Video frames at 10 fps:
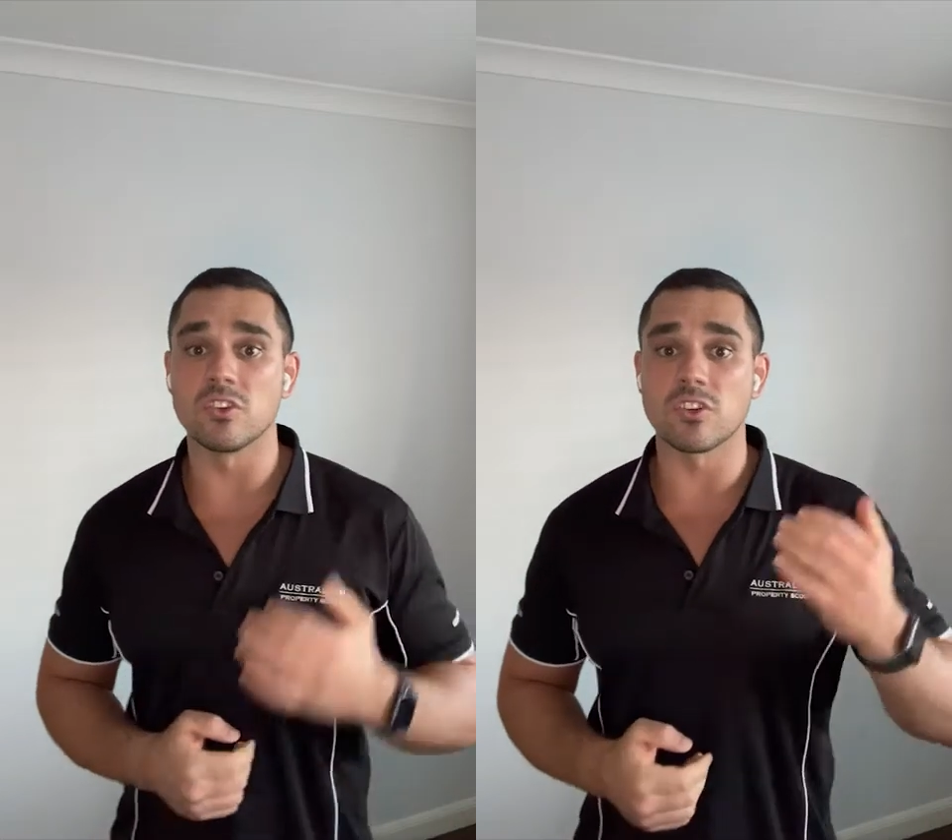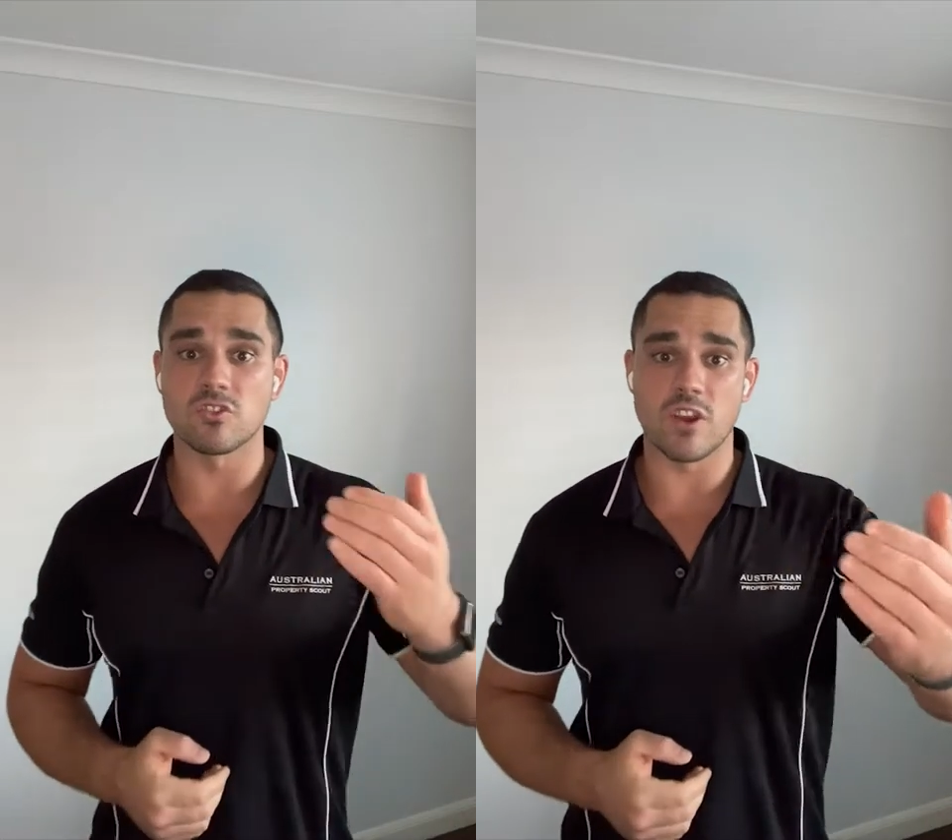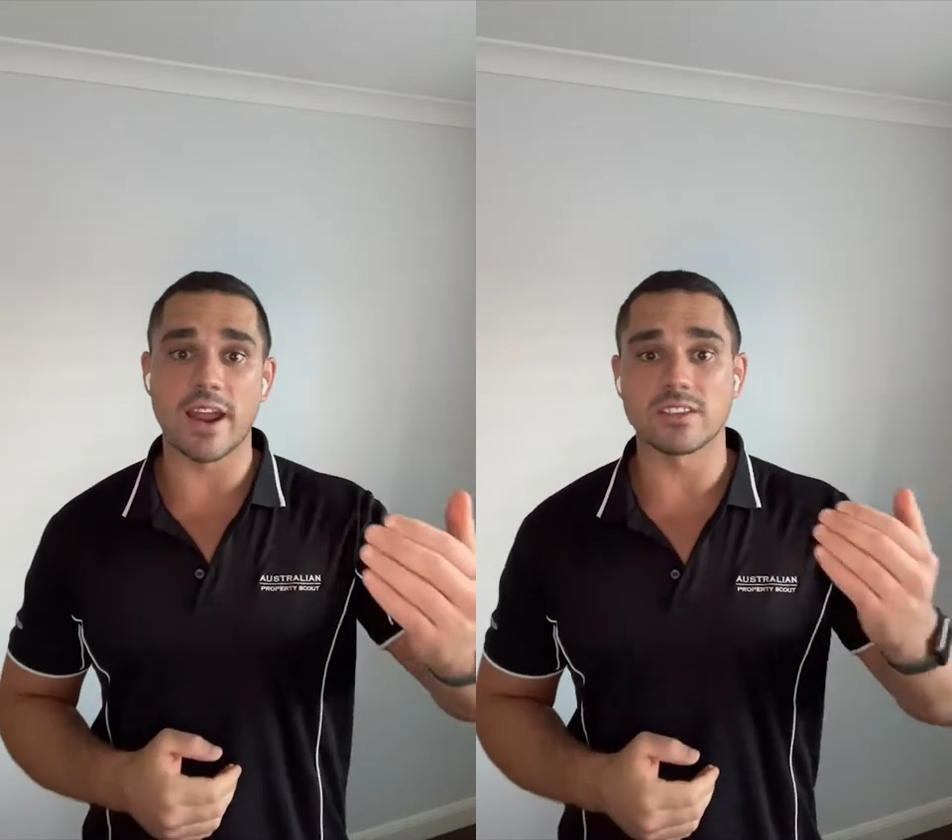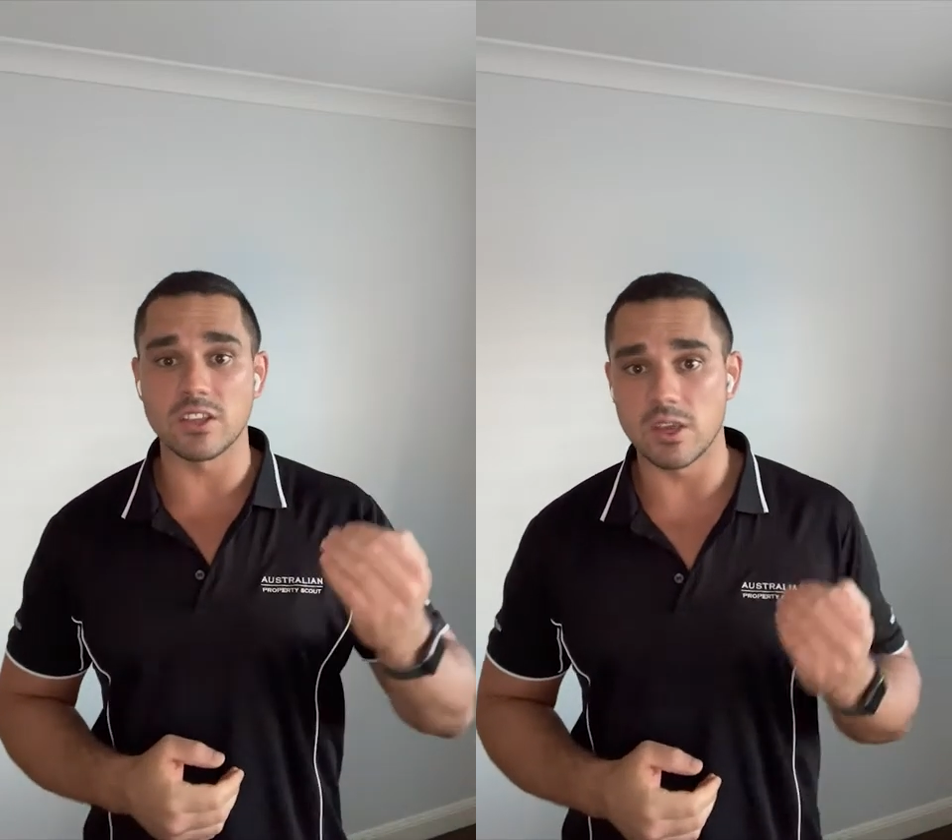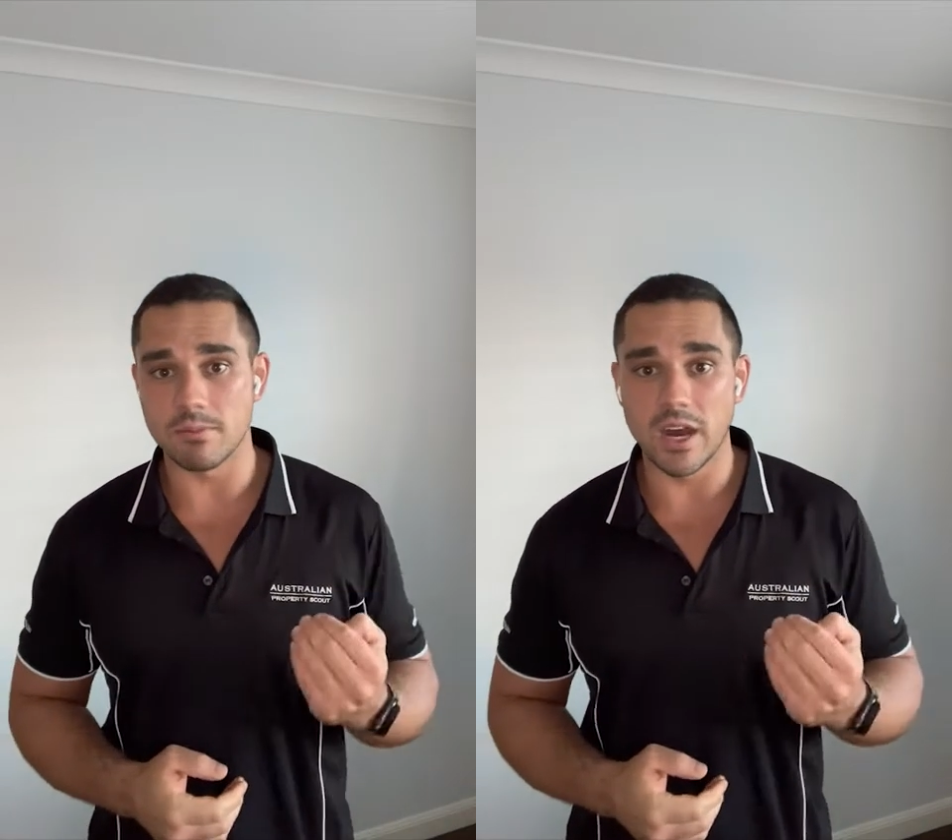detracting
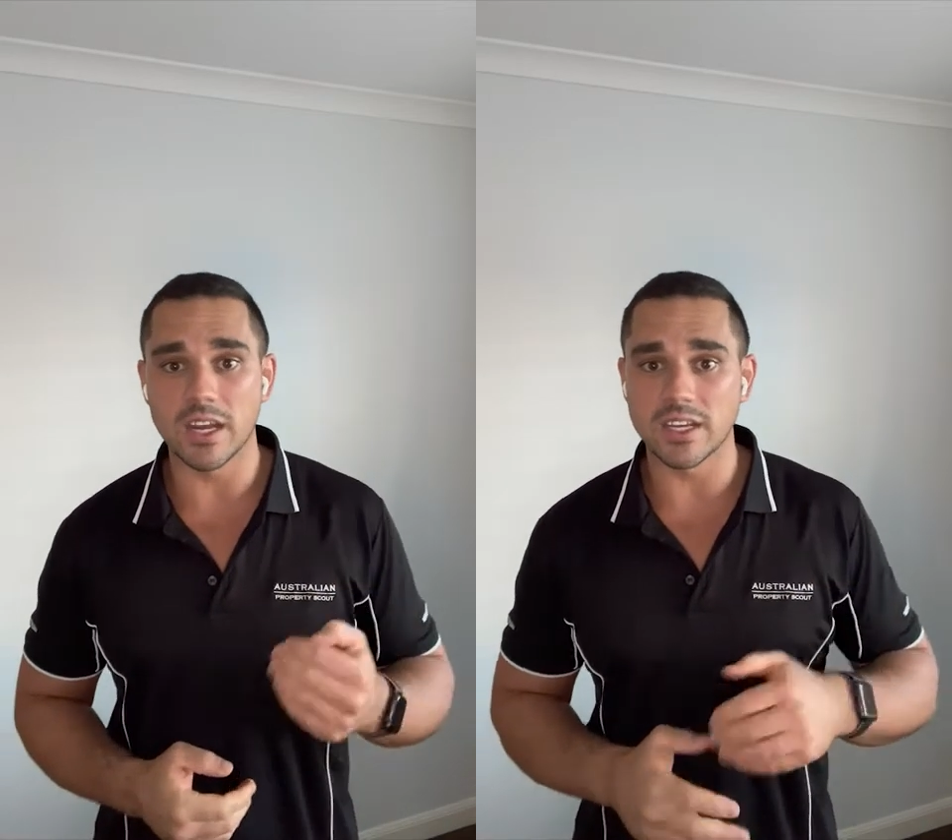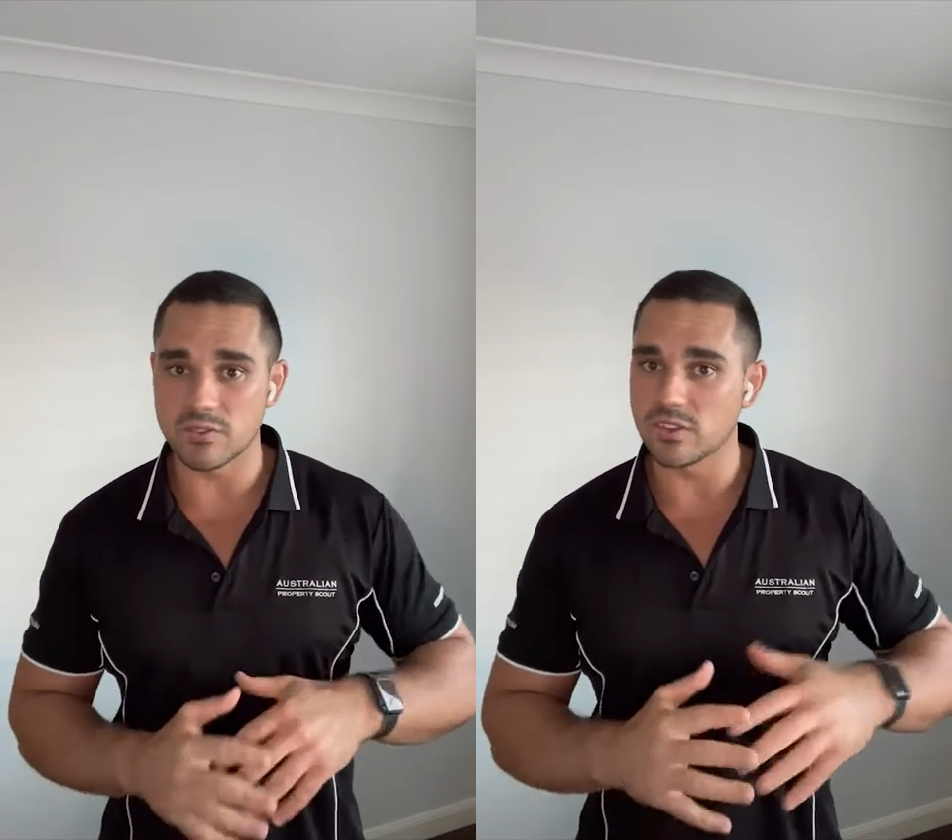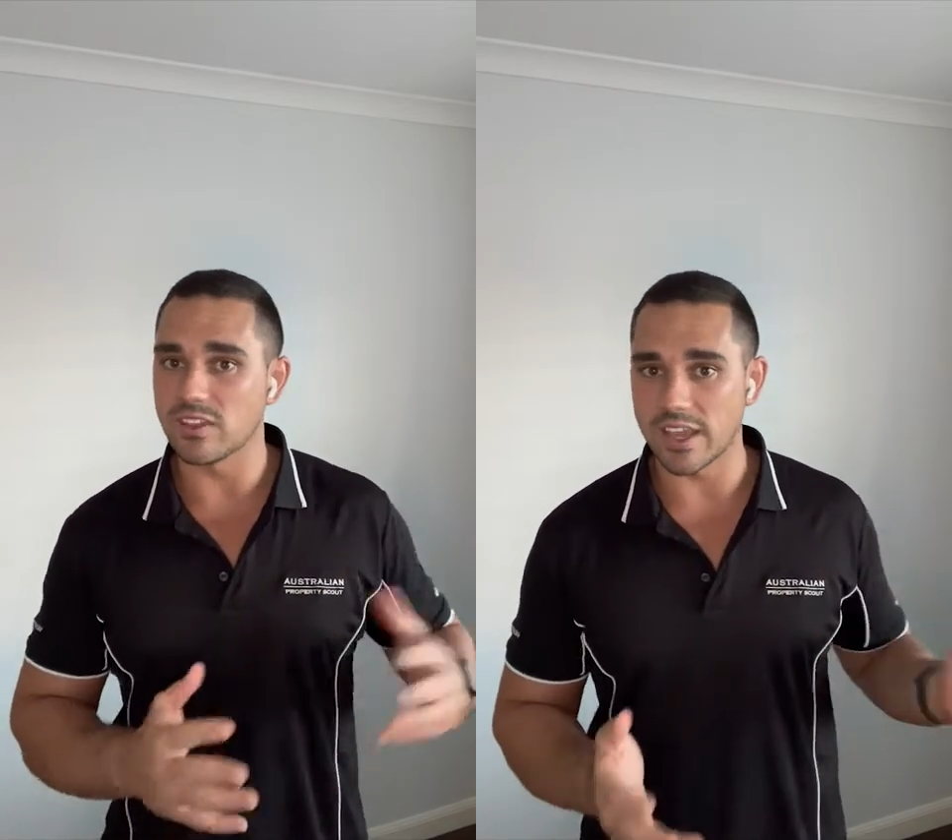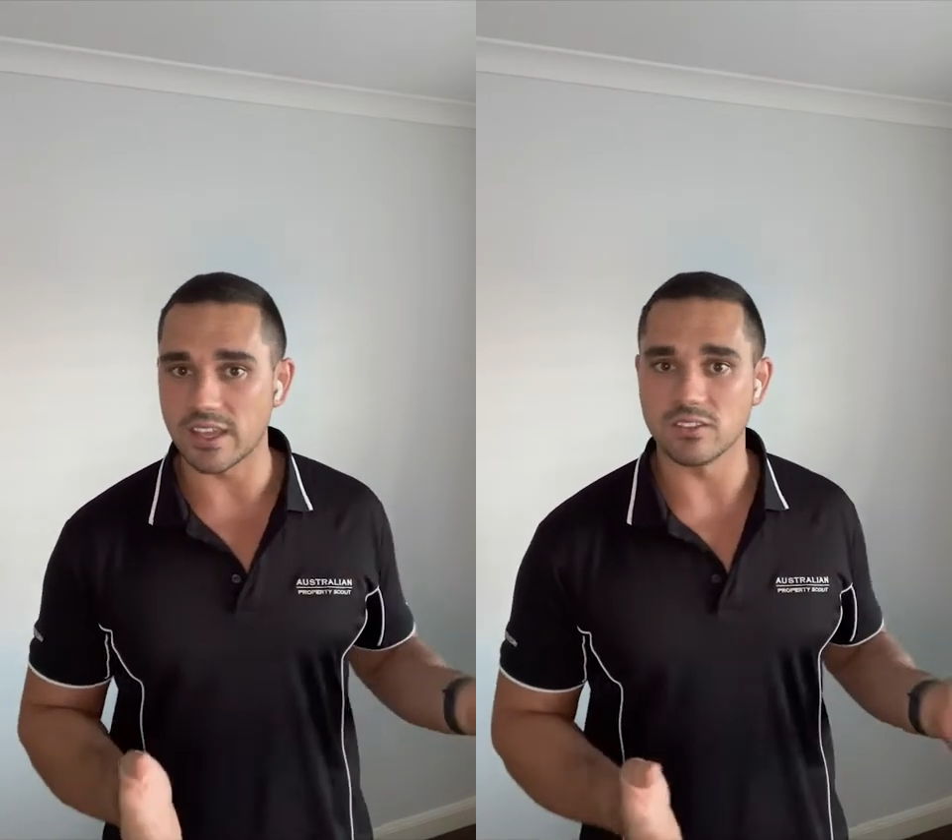your market if you're taking